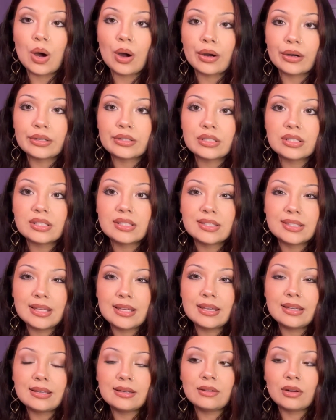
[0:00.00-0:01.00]
aren't
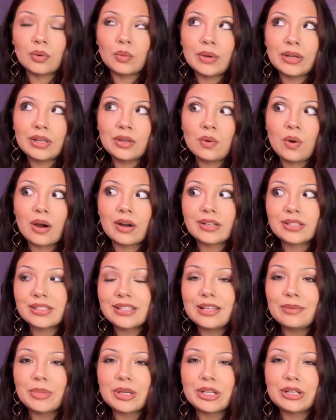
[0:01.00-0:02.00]
seeing, or what you are
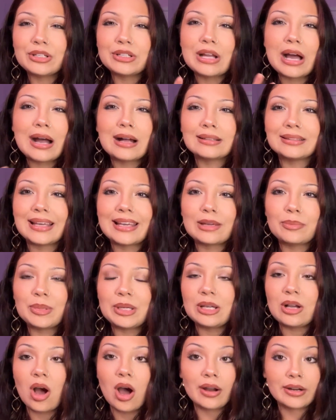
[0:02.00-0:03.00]
seeing but you're not like
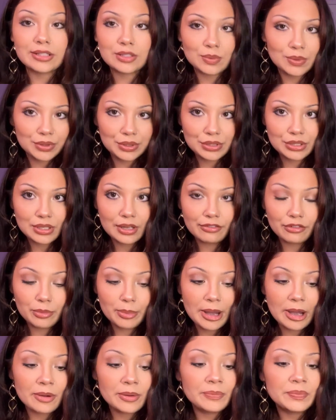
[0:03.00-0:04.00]
being honest with yourself
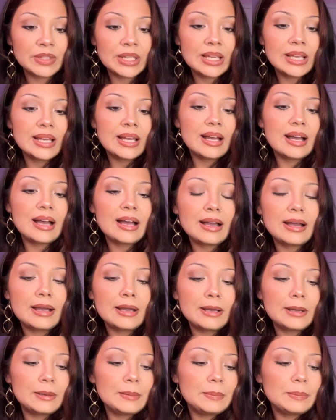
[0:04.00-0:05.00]
about.
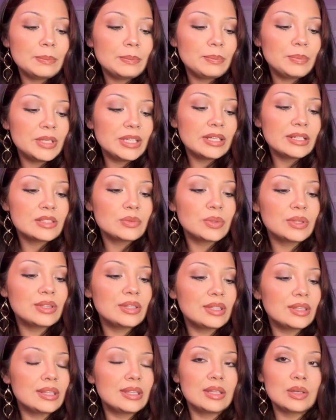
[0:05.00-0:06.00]
Because with
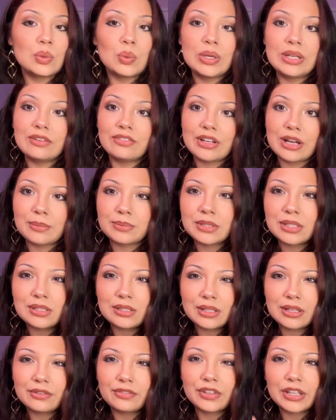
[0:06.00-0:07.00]
the Queen of Cups as
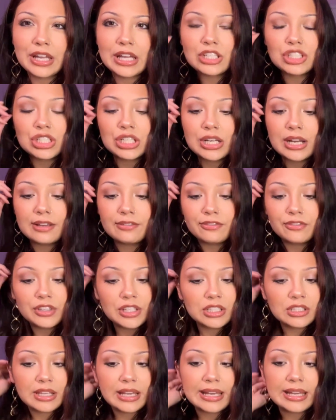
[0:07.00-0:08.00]
clarification, I
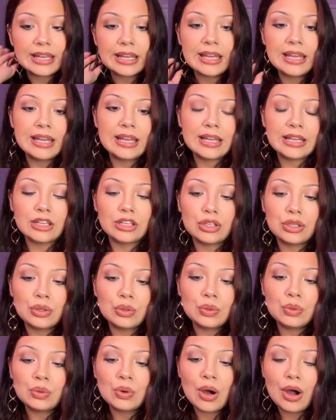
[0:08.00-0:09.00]
feel like
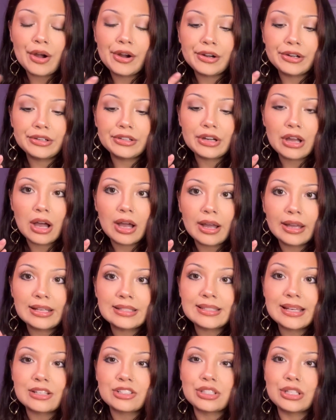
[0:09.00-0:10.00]
you are not,
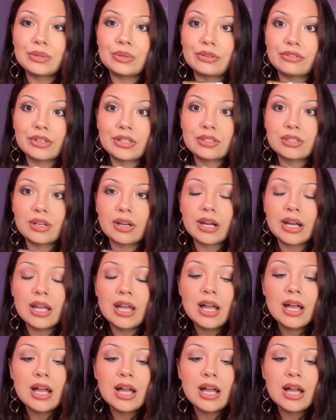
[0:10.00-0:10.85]
it's actually in reverse, sorry.